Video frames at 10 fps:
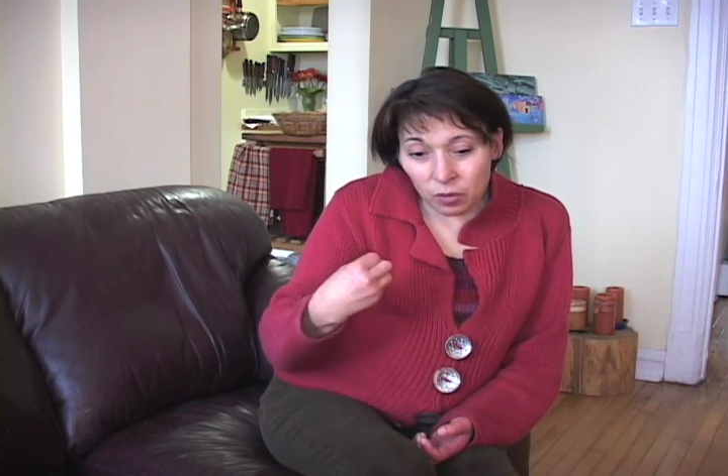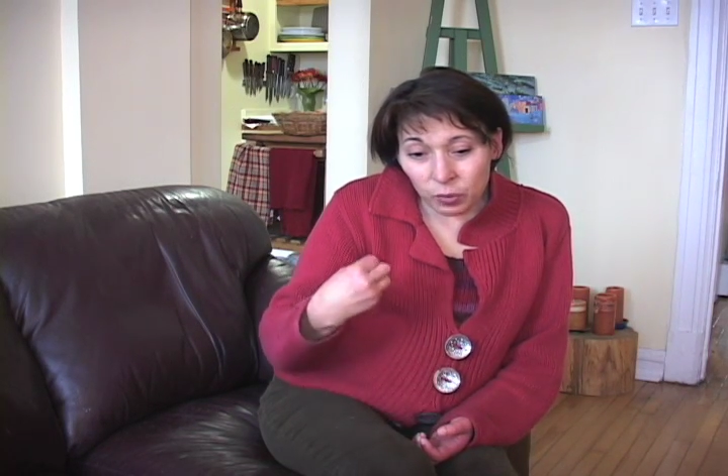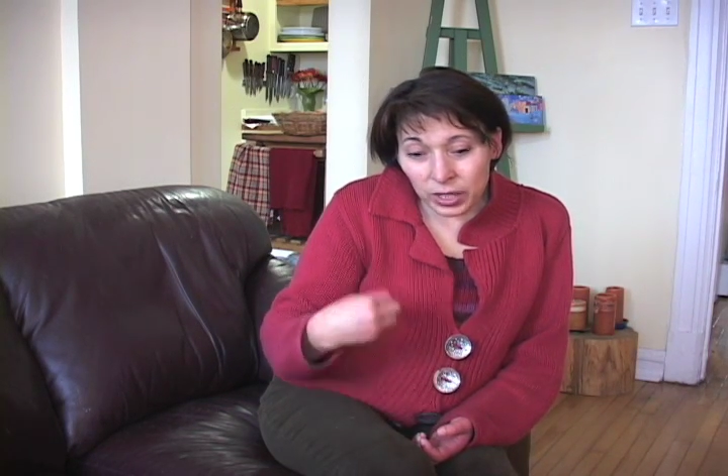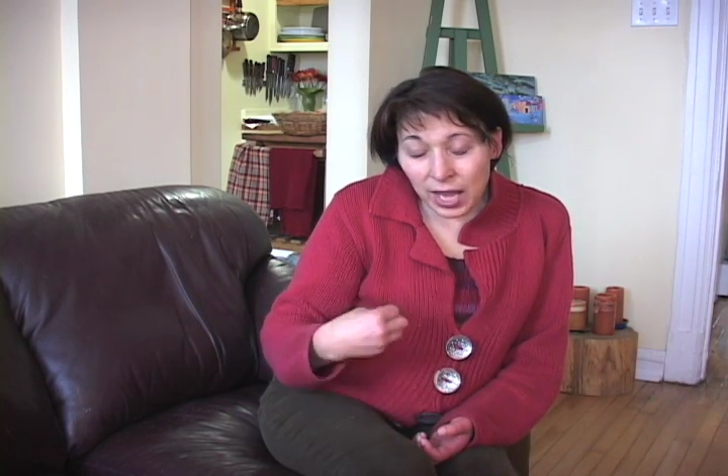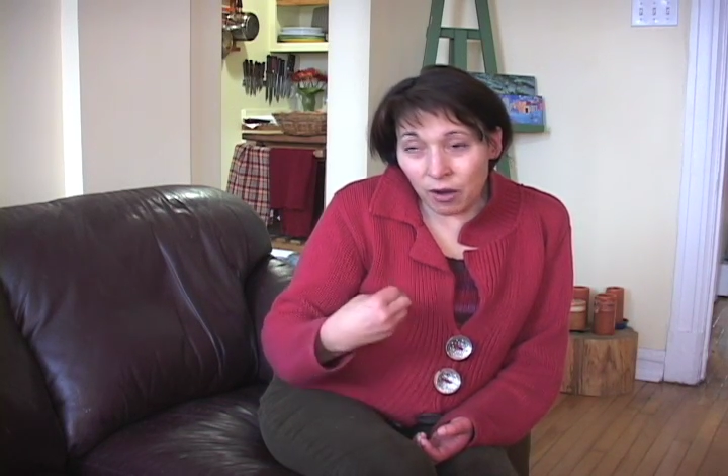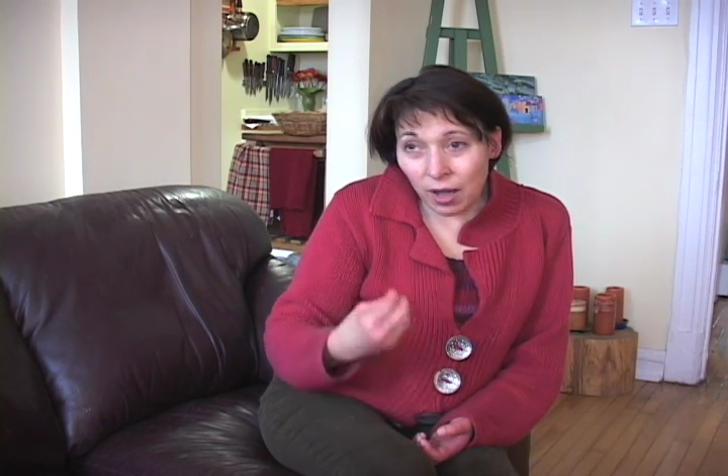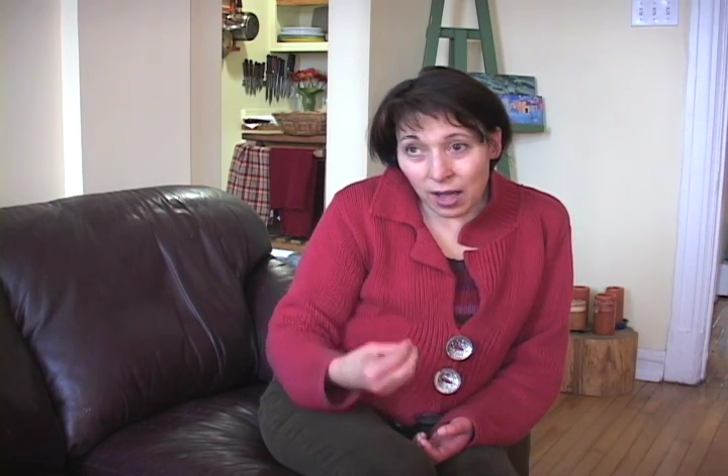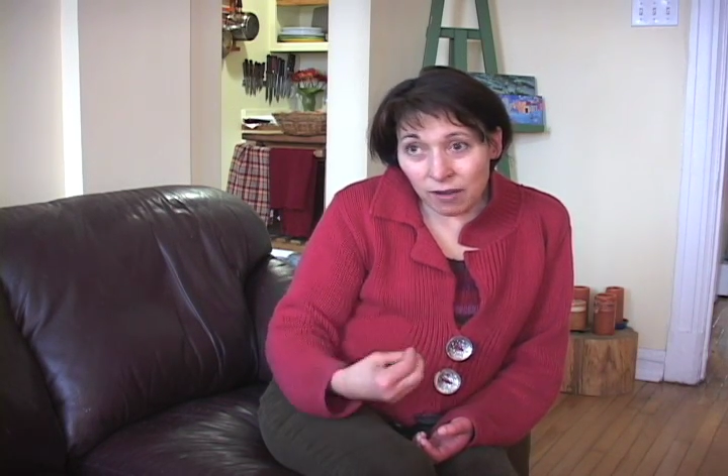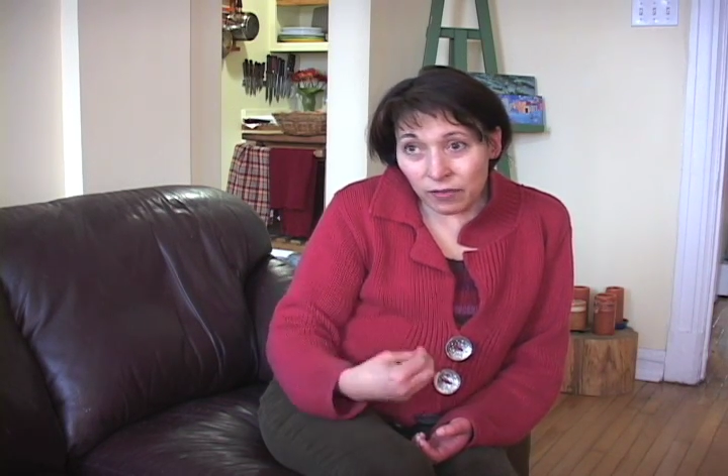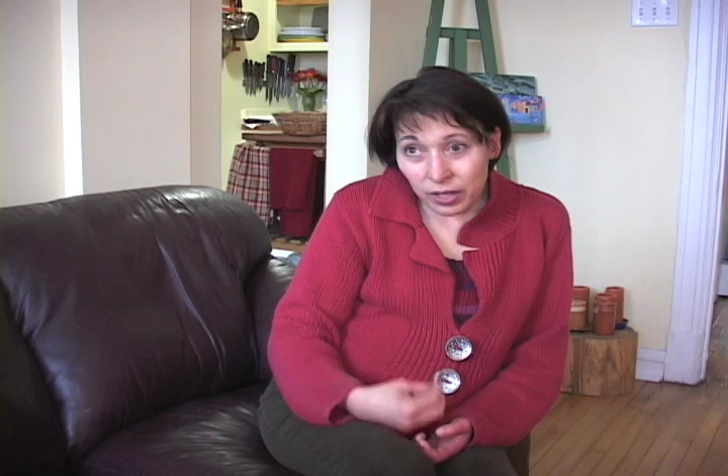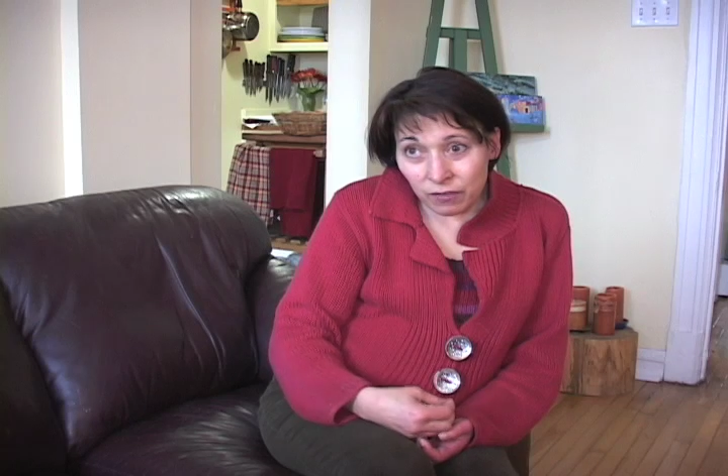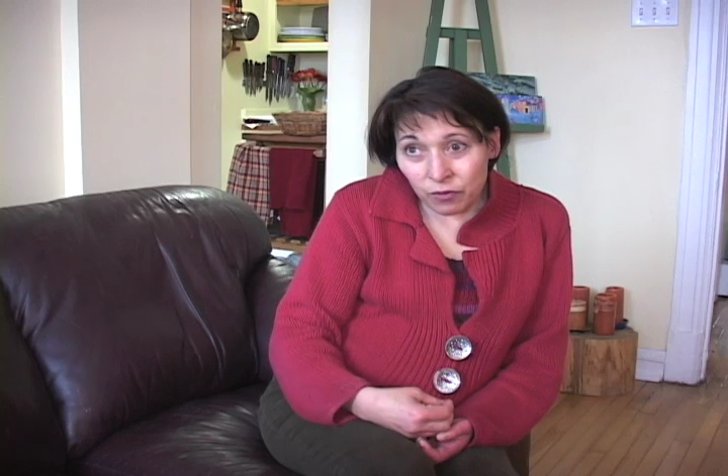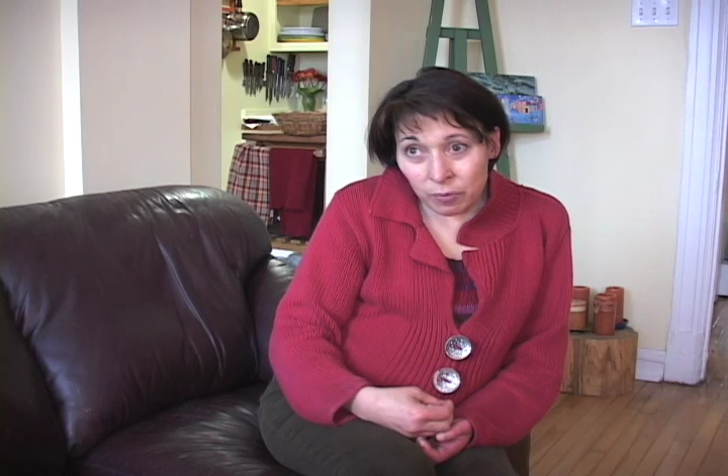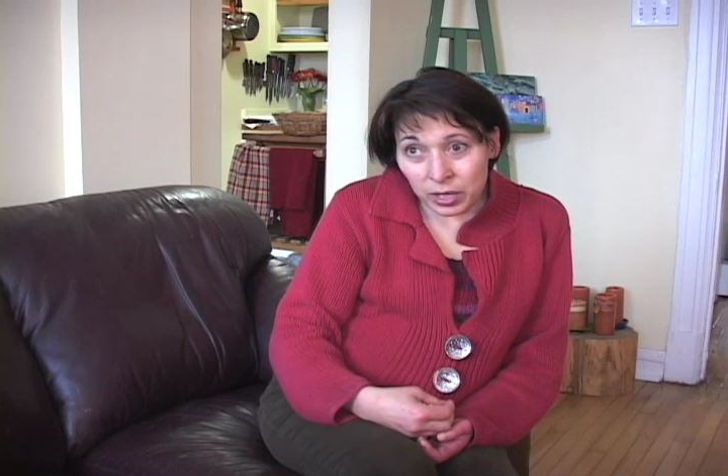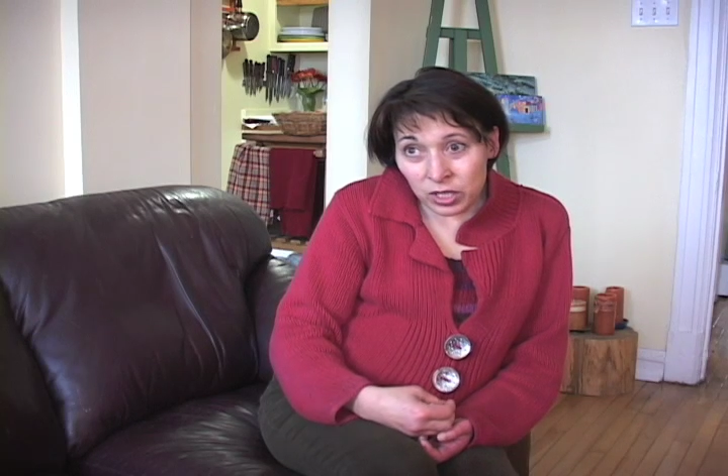we now have
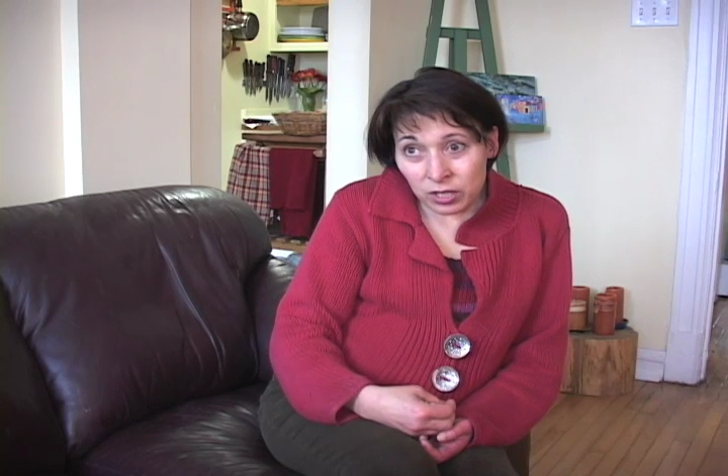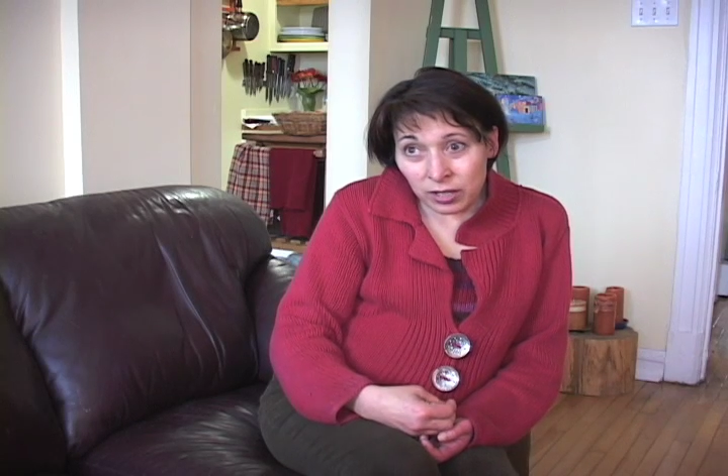information